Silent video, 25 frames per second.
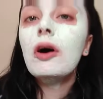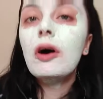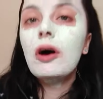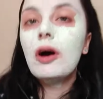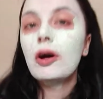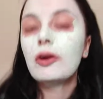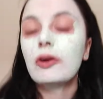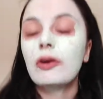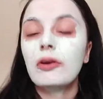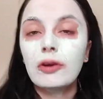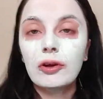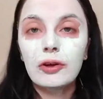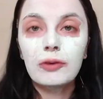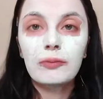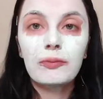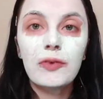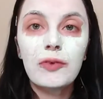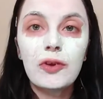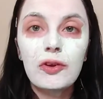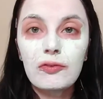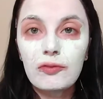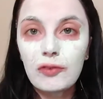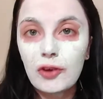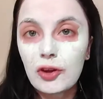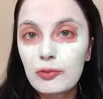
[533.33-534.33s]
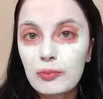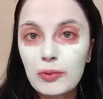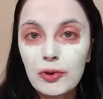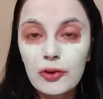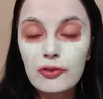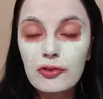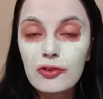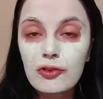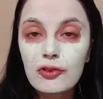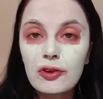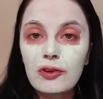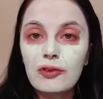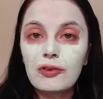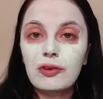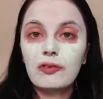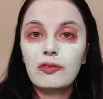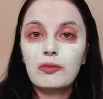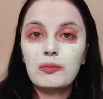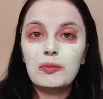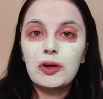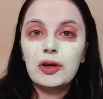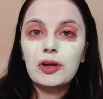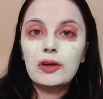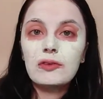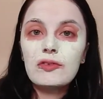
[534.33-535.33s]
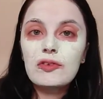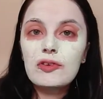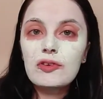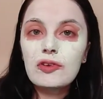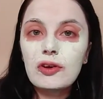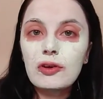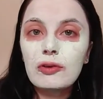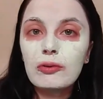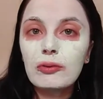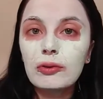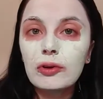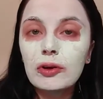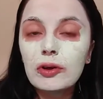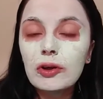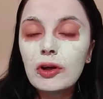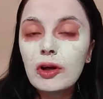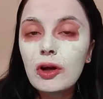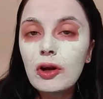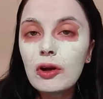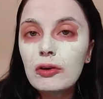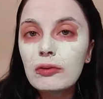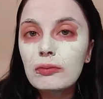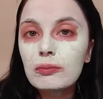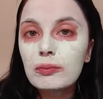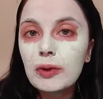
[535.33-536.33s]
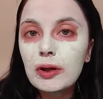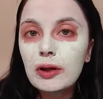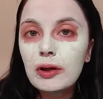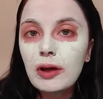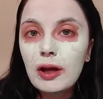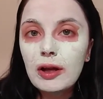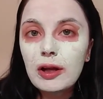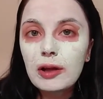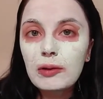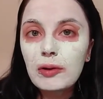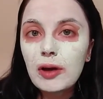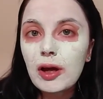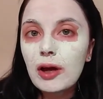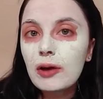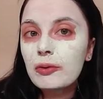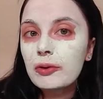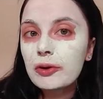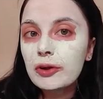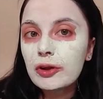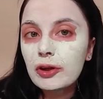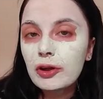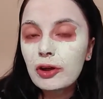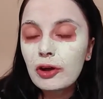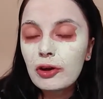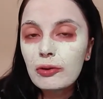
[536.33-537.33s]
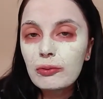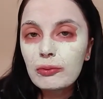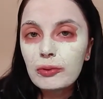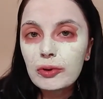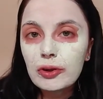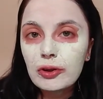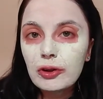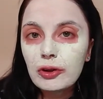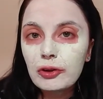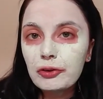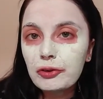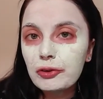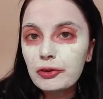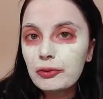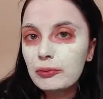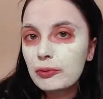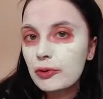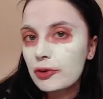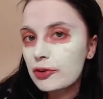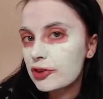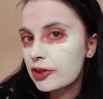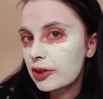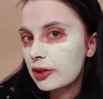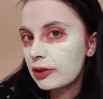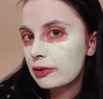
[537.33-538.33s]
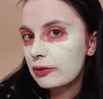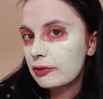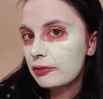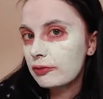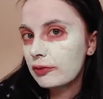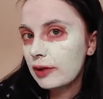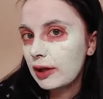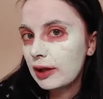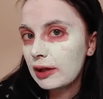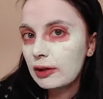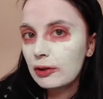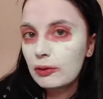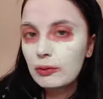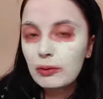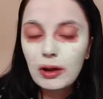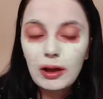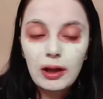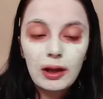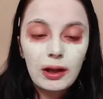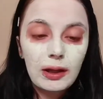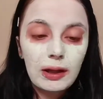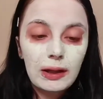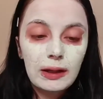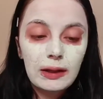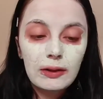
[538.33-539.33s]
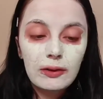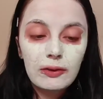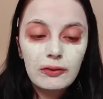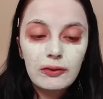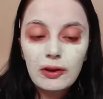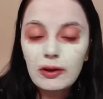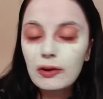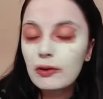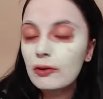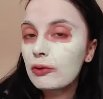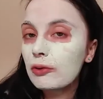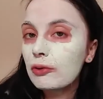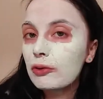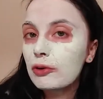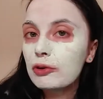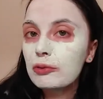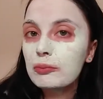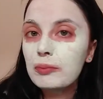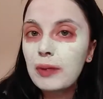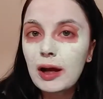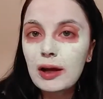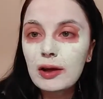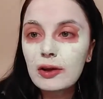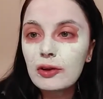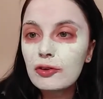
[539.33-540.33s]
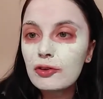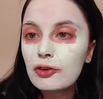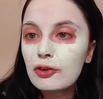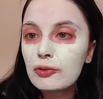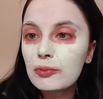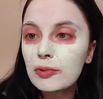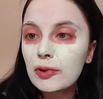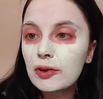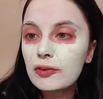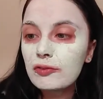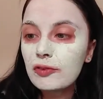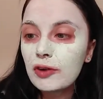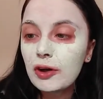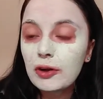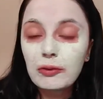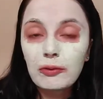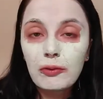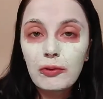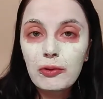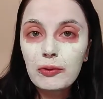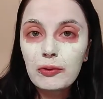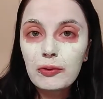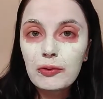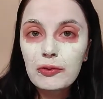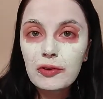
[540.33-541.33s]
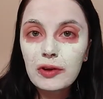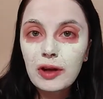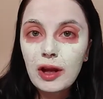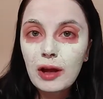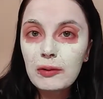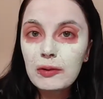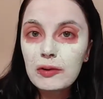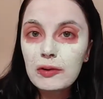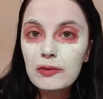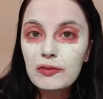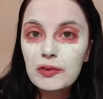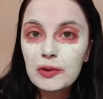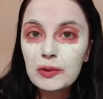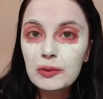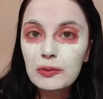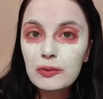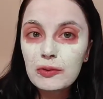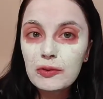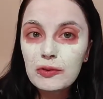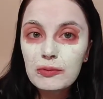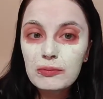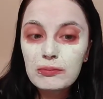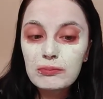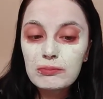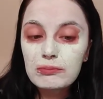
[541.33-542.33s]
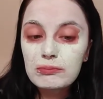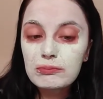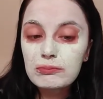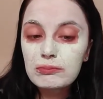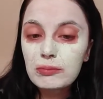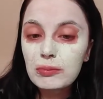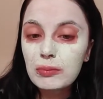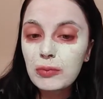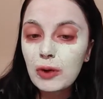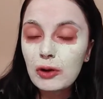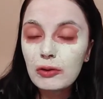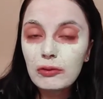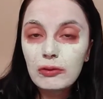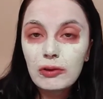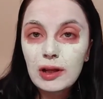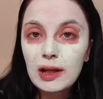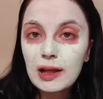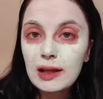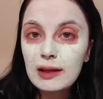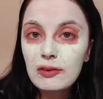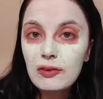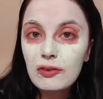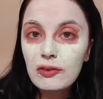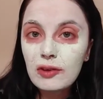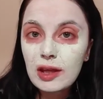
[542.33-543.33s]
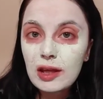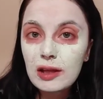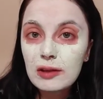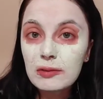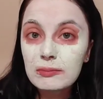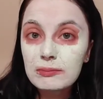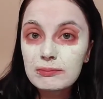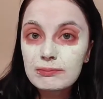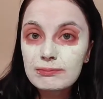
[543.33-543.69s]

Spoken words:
I don't know, this face mask just seems to have a mind of its own. But anyway, I'm going to go and wash it off now, and then I'll come back and do my final thoughts on how it feels on clean skin.